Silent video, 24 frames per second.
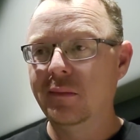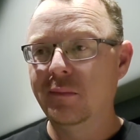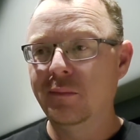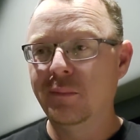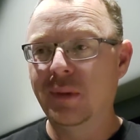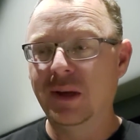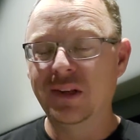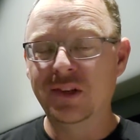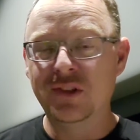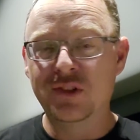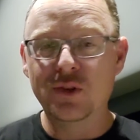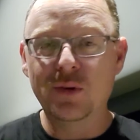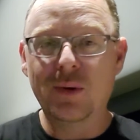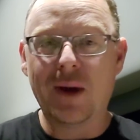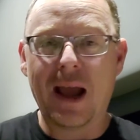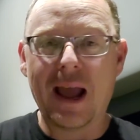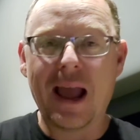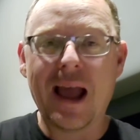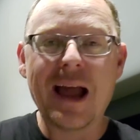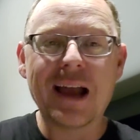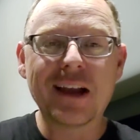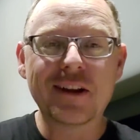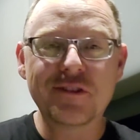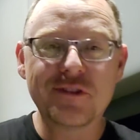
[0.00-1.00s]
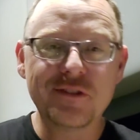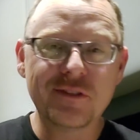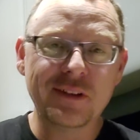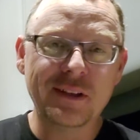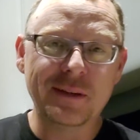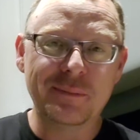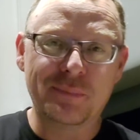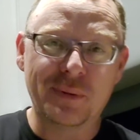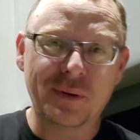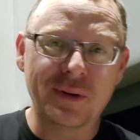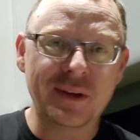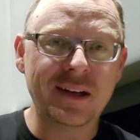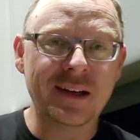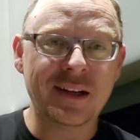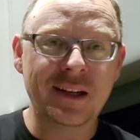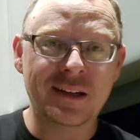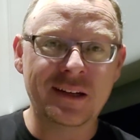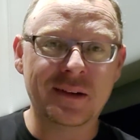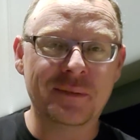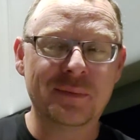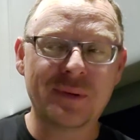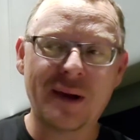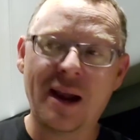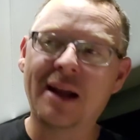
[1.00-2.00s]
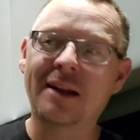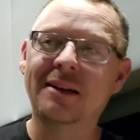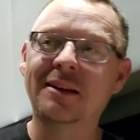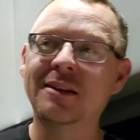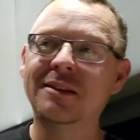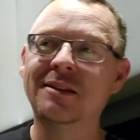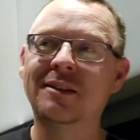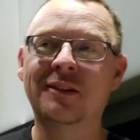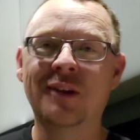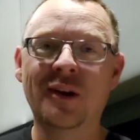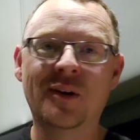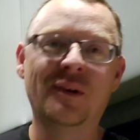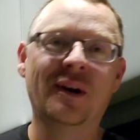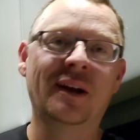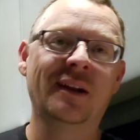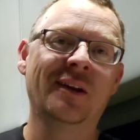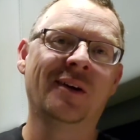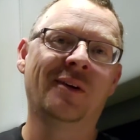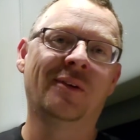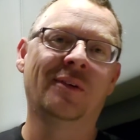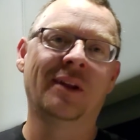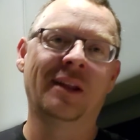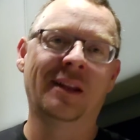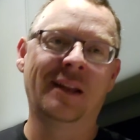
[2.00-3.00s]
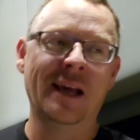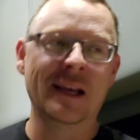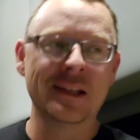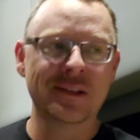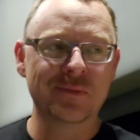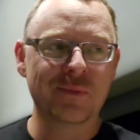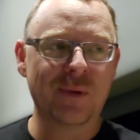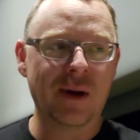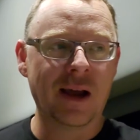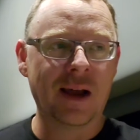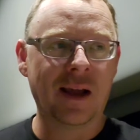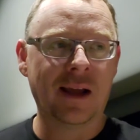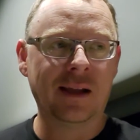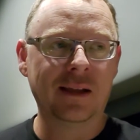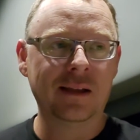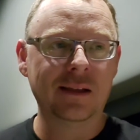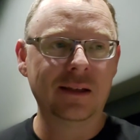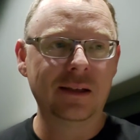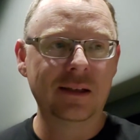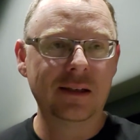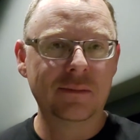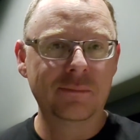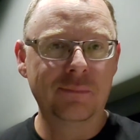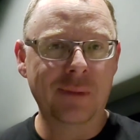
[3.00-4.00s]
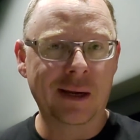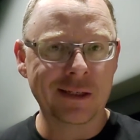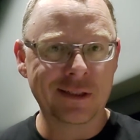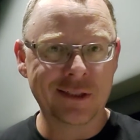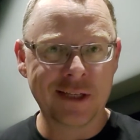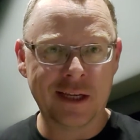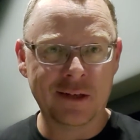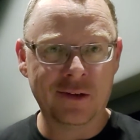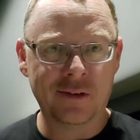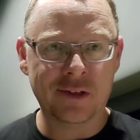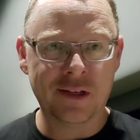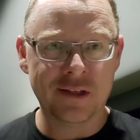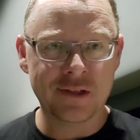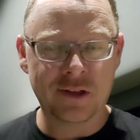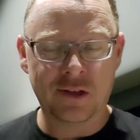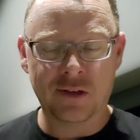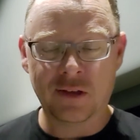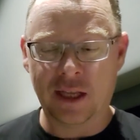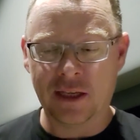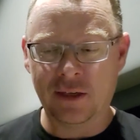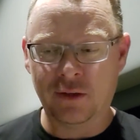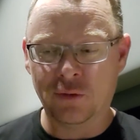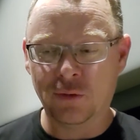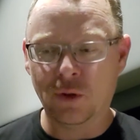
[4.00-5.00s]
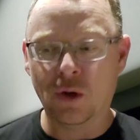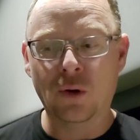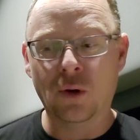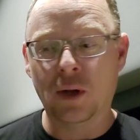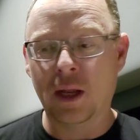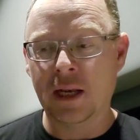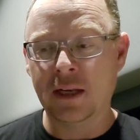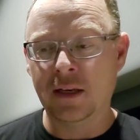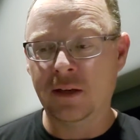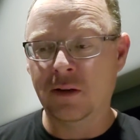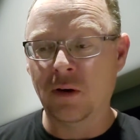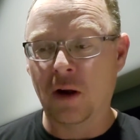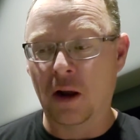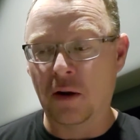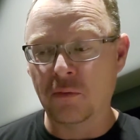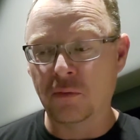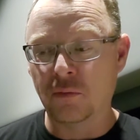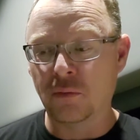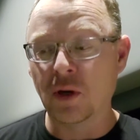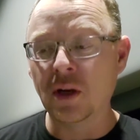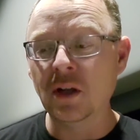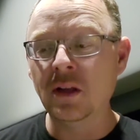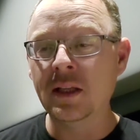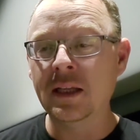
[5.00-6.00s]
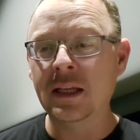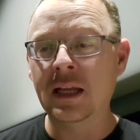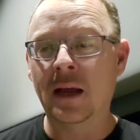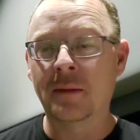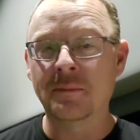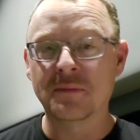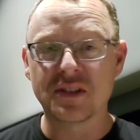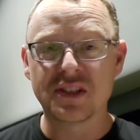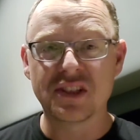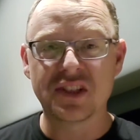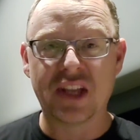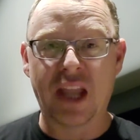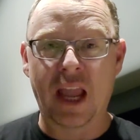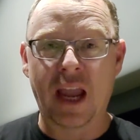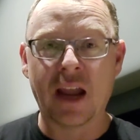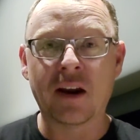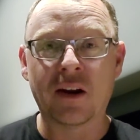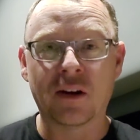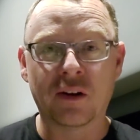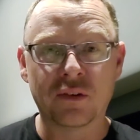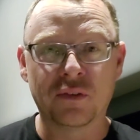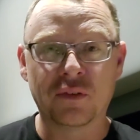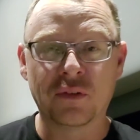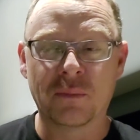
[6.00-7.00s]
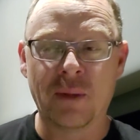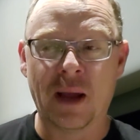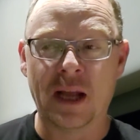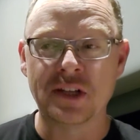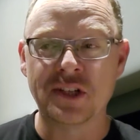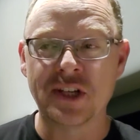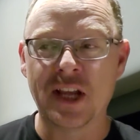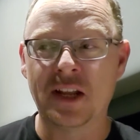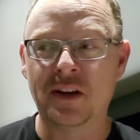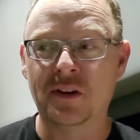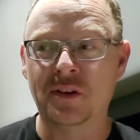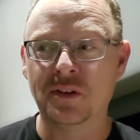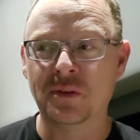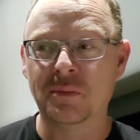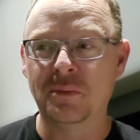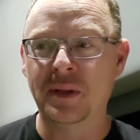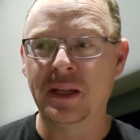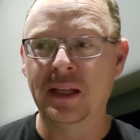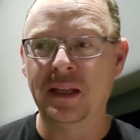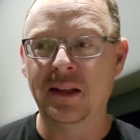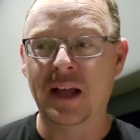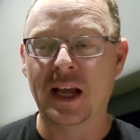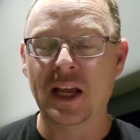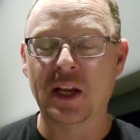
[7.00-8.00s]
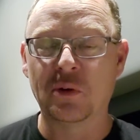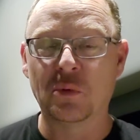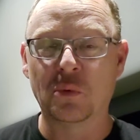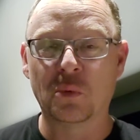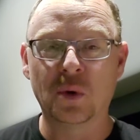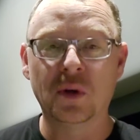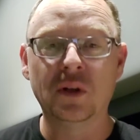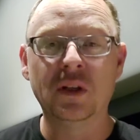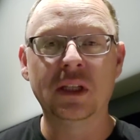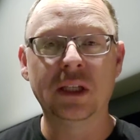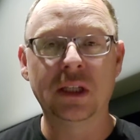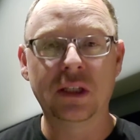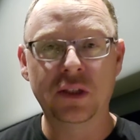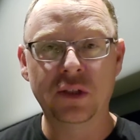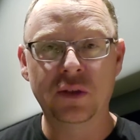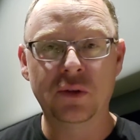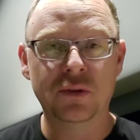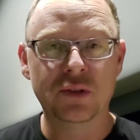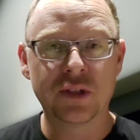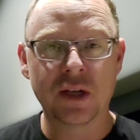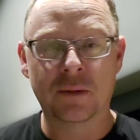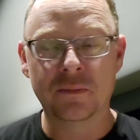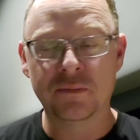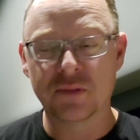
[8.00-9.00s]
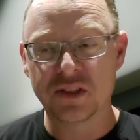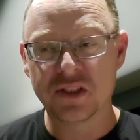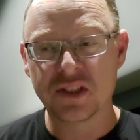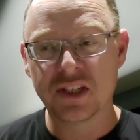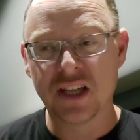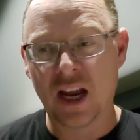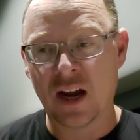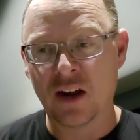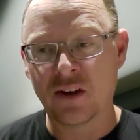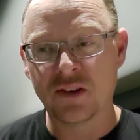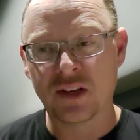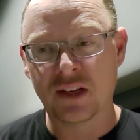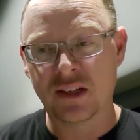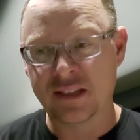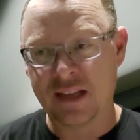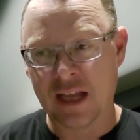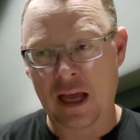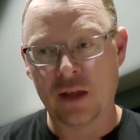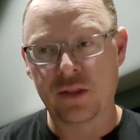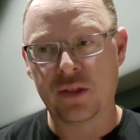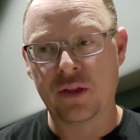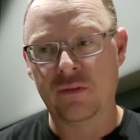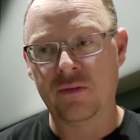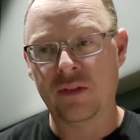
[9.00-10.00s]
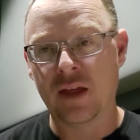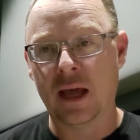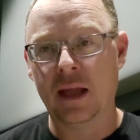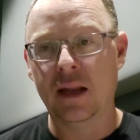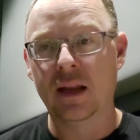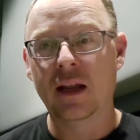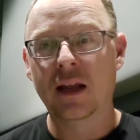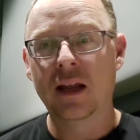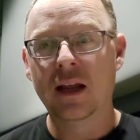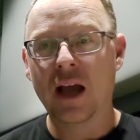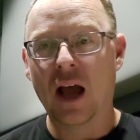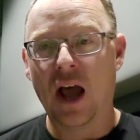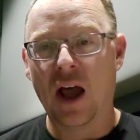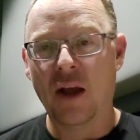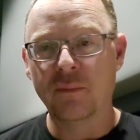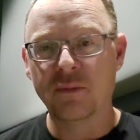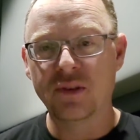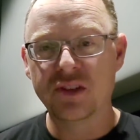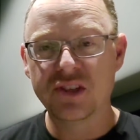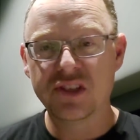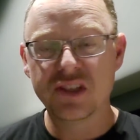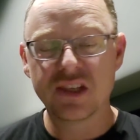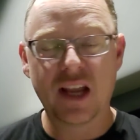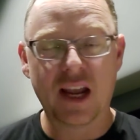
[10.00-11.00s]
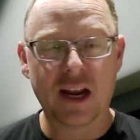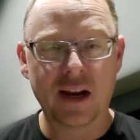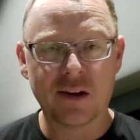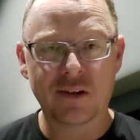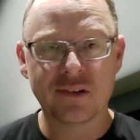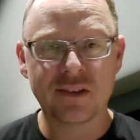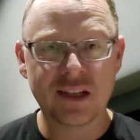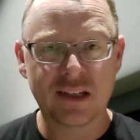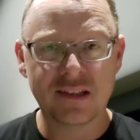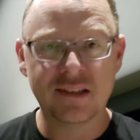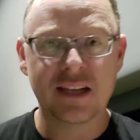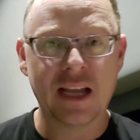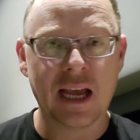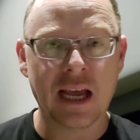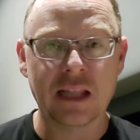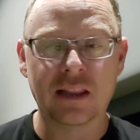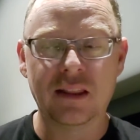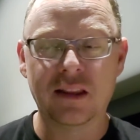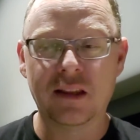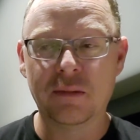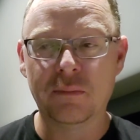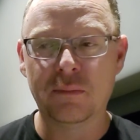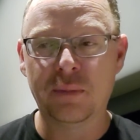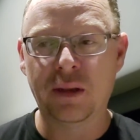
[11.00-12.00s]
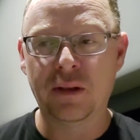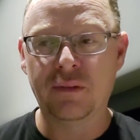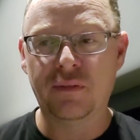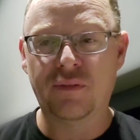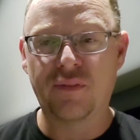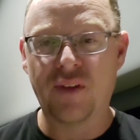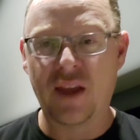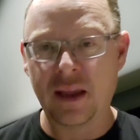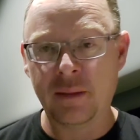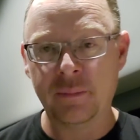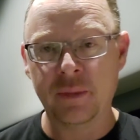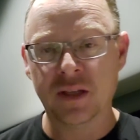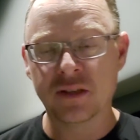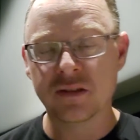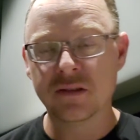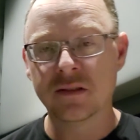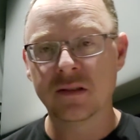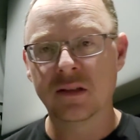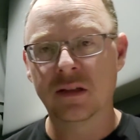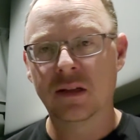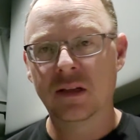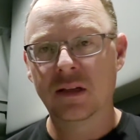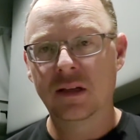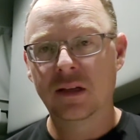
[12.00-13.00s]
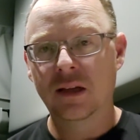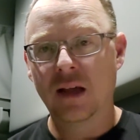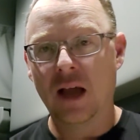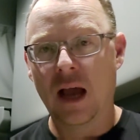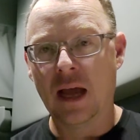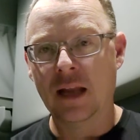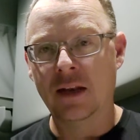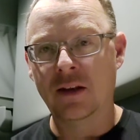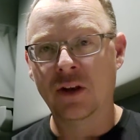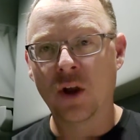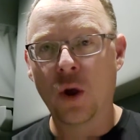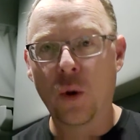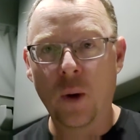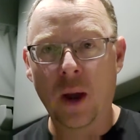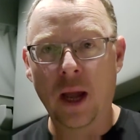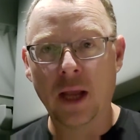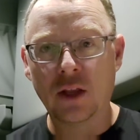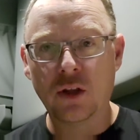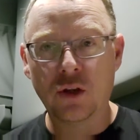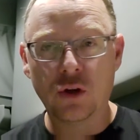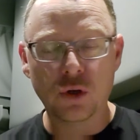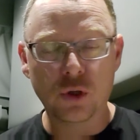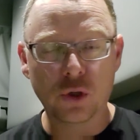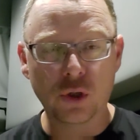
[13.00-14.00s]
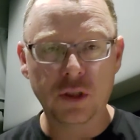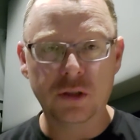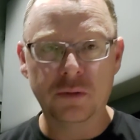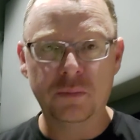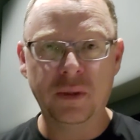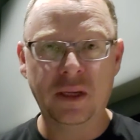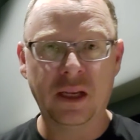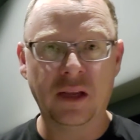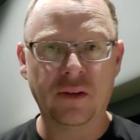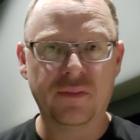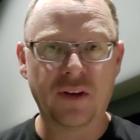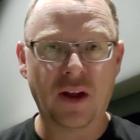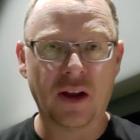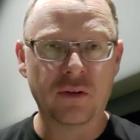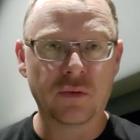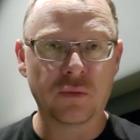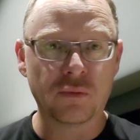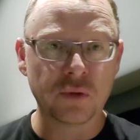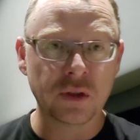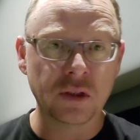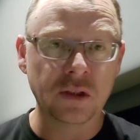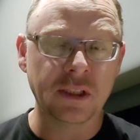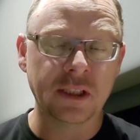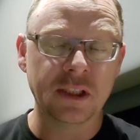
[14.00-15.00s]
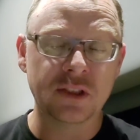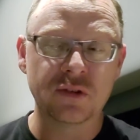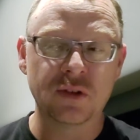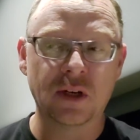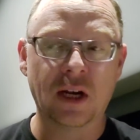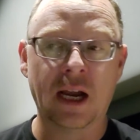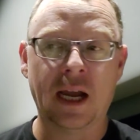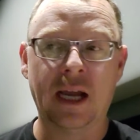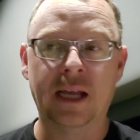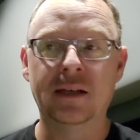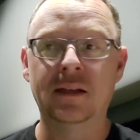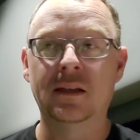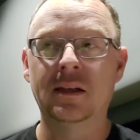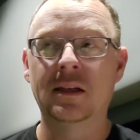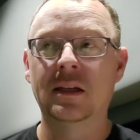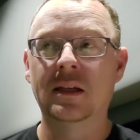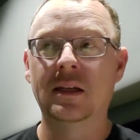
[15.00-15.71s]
But do I actually put it into practice? No, I don't. And that's why my channel doesn't like grow. I'm scared for my channel to be like really huge. I'm scared to death of that. I'm scared to death to be famous. I know I could be if I really tried.